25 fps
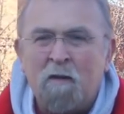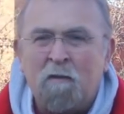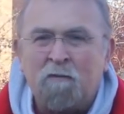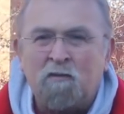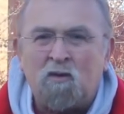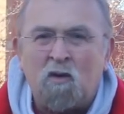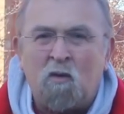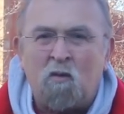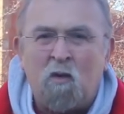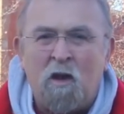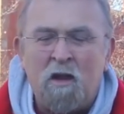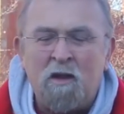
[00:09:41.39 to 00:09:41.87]

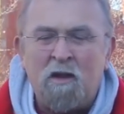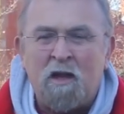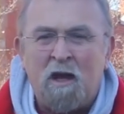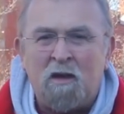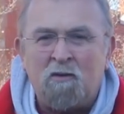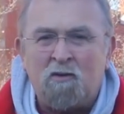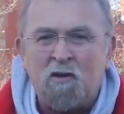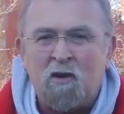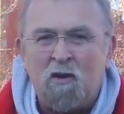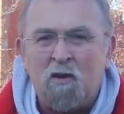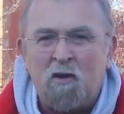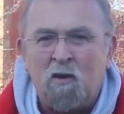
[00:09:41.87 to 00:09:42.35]
So when
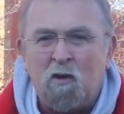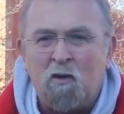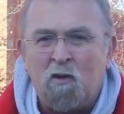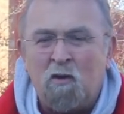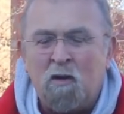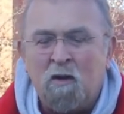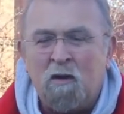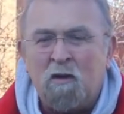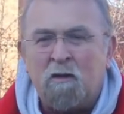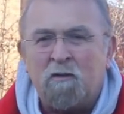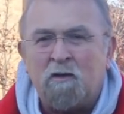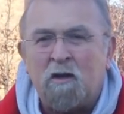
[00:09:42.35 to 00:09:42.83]
they
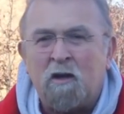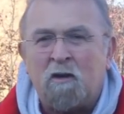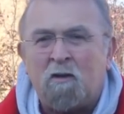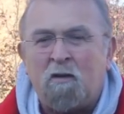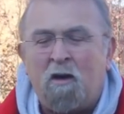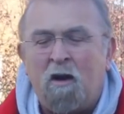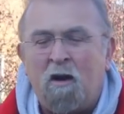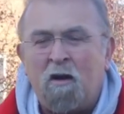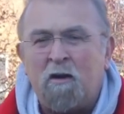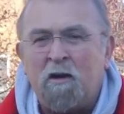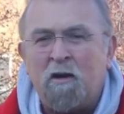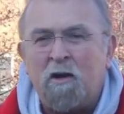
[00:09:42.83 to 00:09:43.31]
do, the
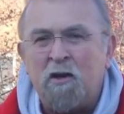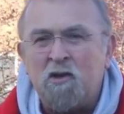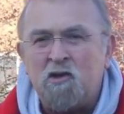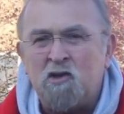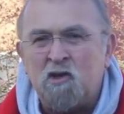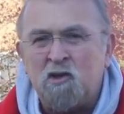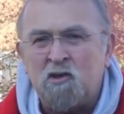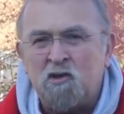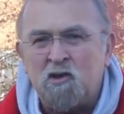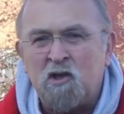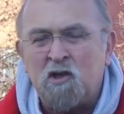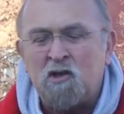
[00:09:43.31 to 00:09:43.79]

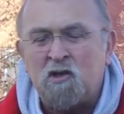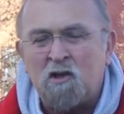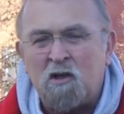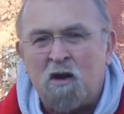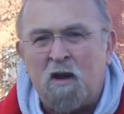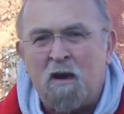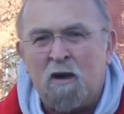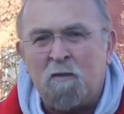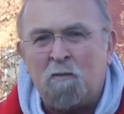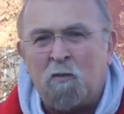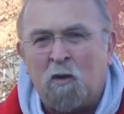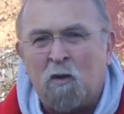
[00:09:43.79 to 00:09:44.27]
carnage is just
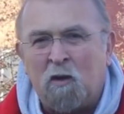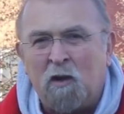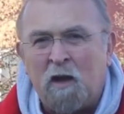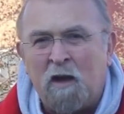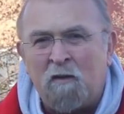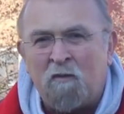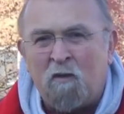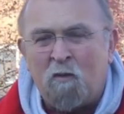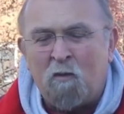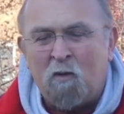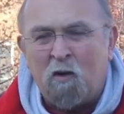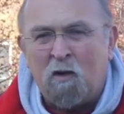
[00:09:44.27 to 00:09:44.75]

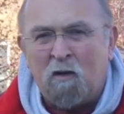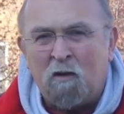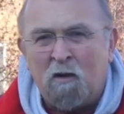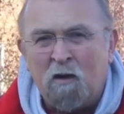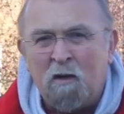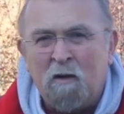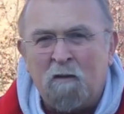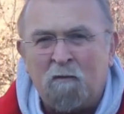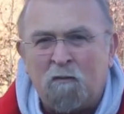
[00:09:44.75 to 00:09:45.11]
unbelievable